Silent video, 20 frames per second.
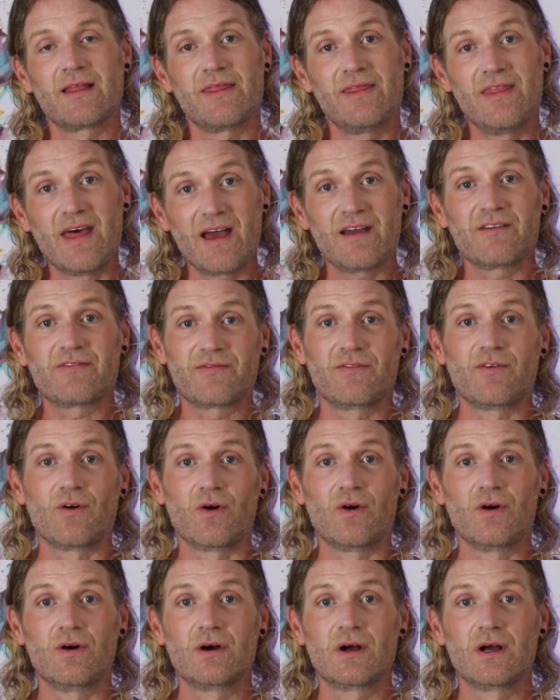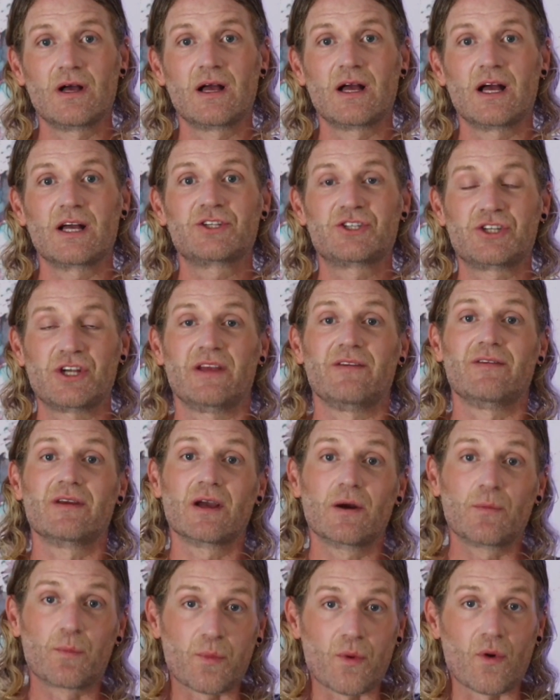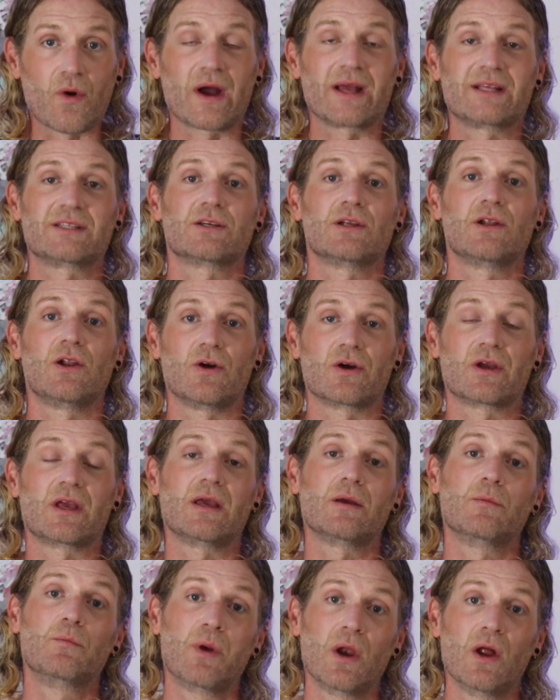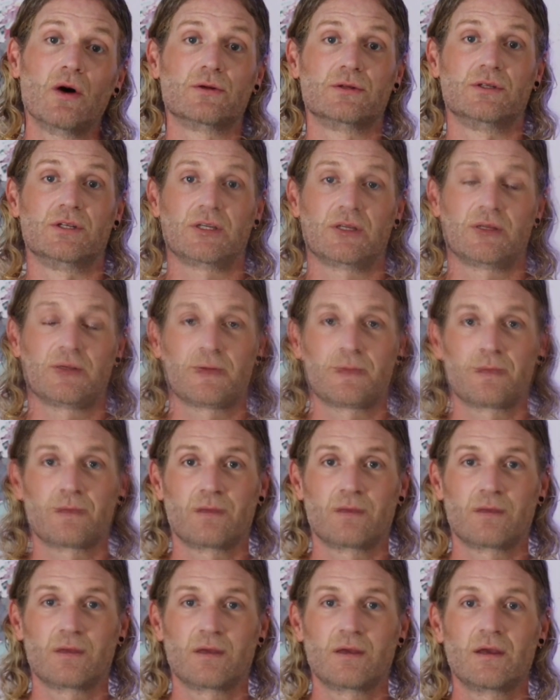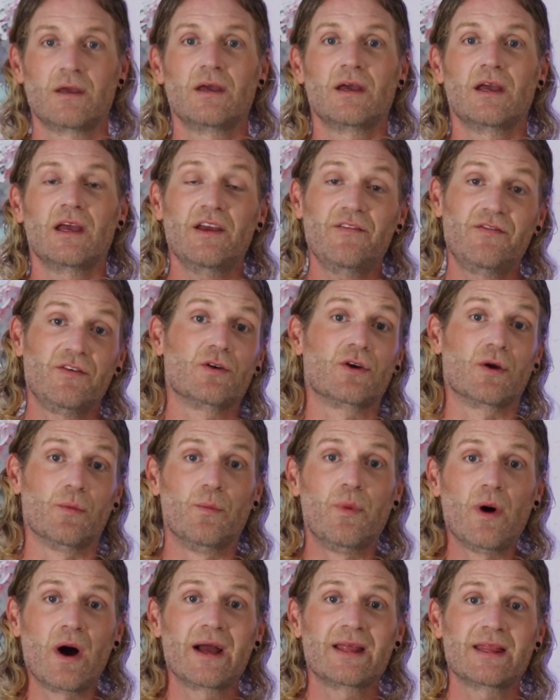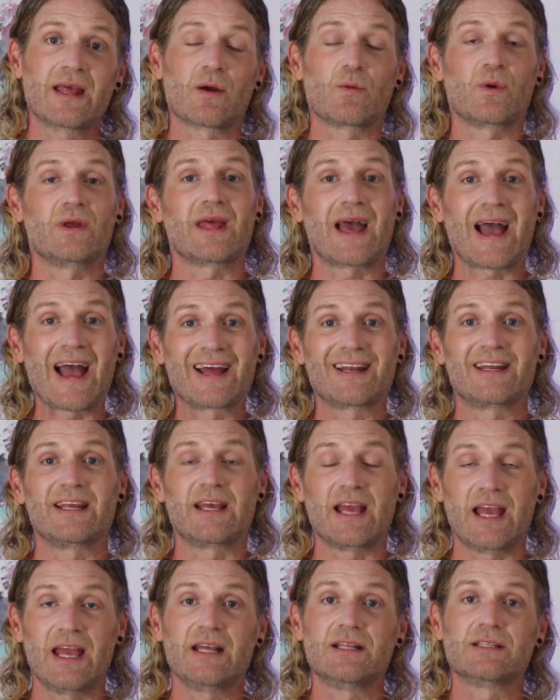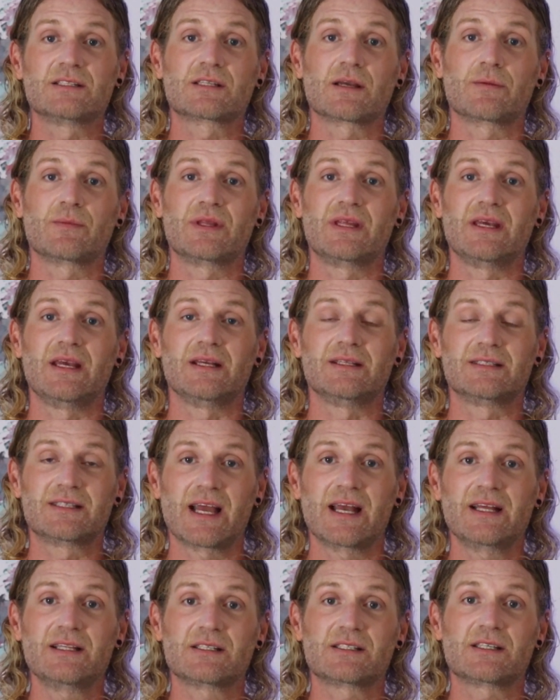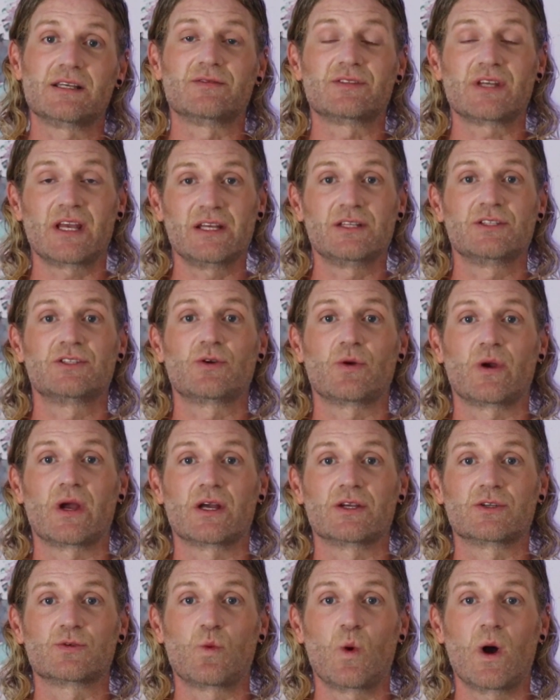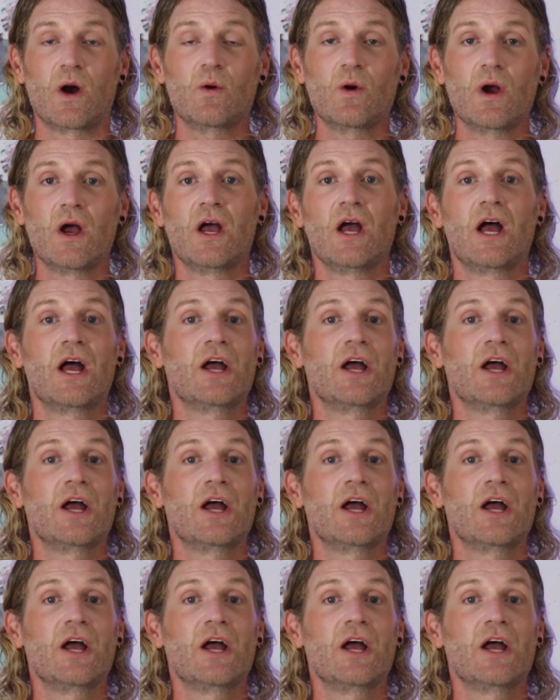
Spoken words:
therefore achieving a brighter looking blonde. If you combine that with adding in some of the intensives into it as well,